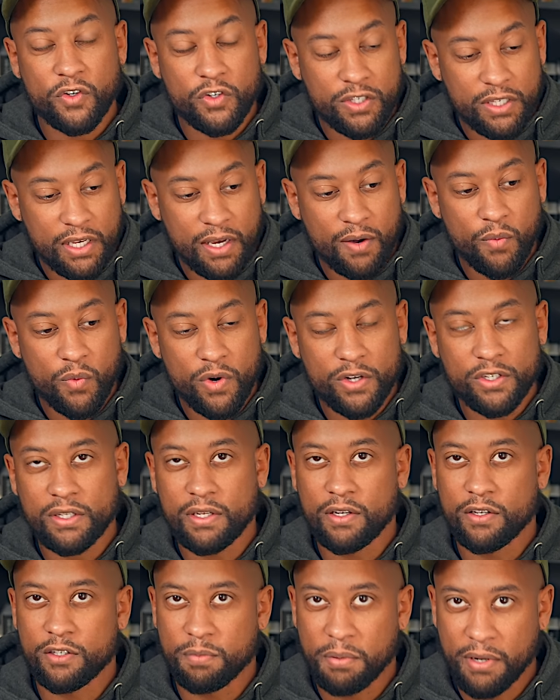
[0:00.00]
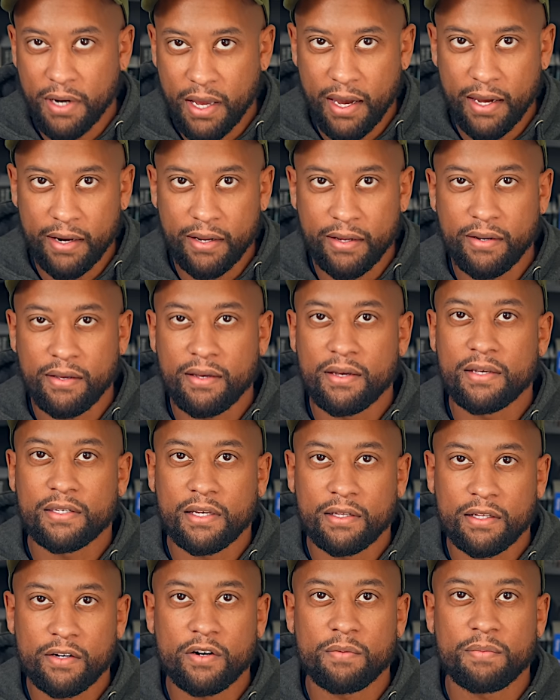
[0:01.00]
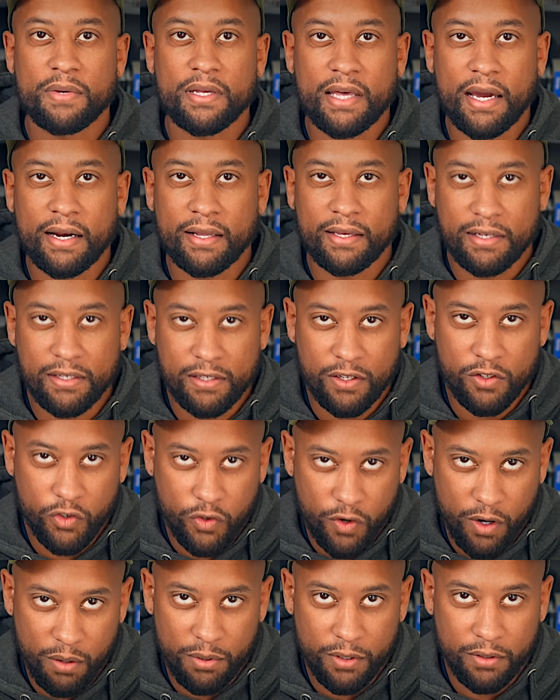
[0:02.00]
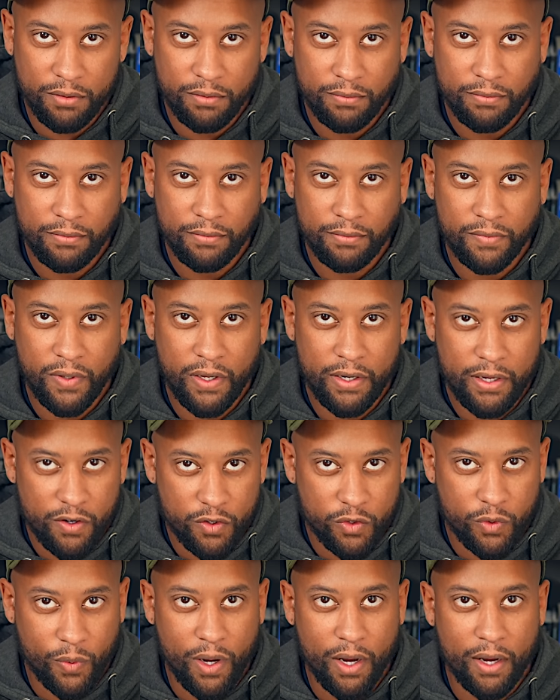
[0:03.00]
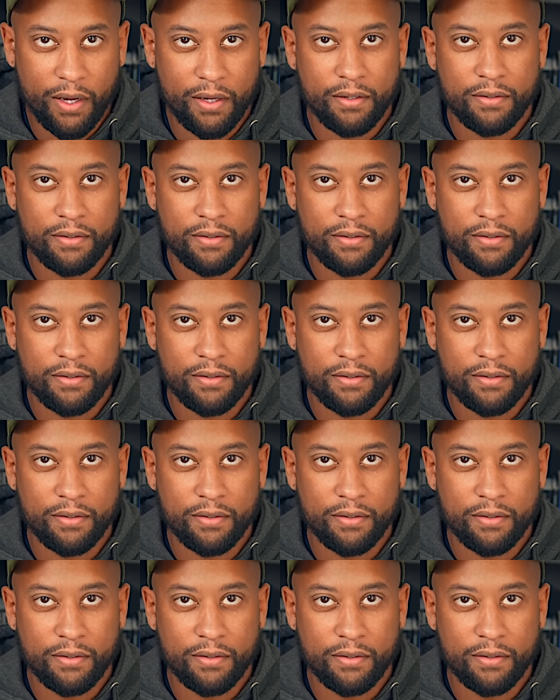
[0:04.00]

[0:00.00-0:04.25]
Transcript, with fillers: seeing where Sneako's been headed, it's clear to me that he's in trouble and here's why.